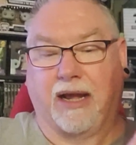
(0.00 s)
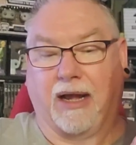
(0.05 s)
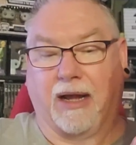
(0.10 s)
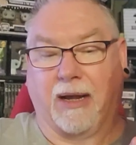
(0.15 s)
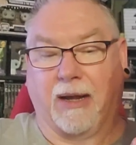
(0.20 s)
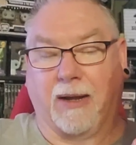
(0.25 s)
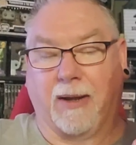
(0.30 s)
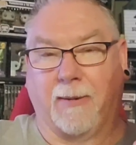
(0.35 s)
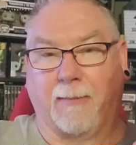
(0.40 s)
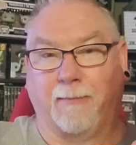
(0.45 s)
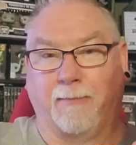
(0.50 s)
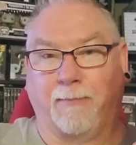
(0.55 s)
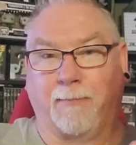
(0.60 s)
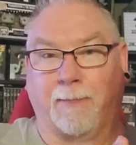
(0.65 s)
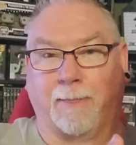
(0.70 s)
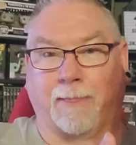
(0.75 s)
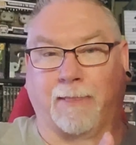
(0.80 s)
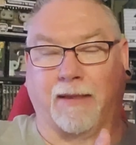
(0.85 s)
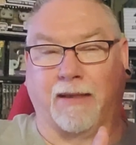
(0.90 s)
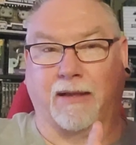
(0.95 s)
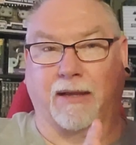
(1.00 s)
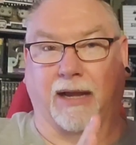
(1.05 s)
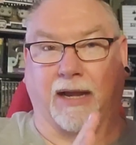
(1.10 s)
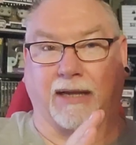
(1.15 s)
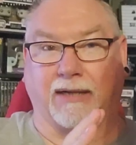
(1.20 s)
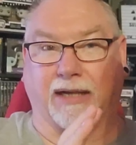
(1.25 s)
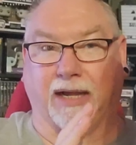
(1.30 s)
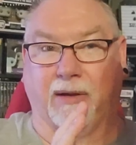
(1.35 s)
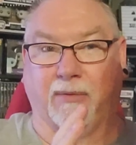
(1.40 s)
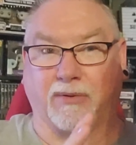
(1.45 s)
um,
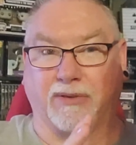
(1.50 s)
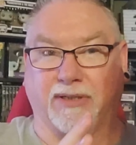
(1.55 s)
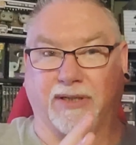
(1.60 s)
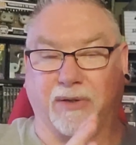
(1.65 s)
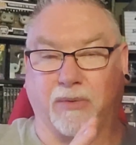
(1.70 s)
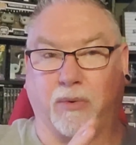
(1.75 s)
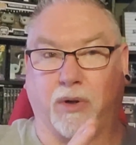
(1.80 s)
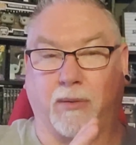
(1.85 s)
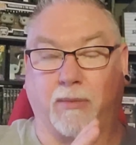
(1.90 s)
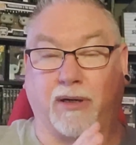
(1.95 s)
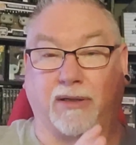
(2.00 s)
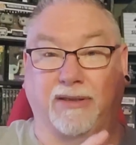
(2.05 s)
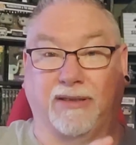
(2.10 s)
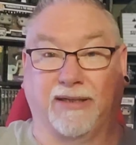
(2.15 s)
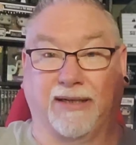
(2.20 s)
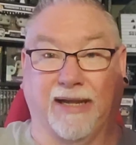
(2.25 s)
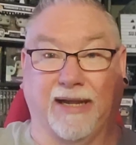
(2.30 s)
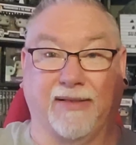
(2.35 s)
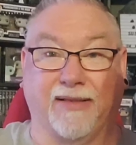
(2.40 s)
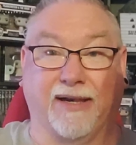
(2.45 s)
I was in a Walmart today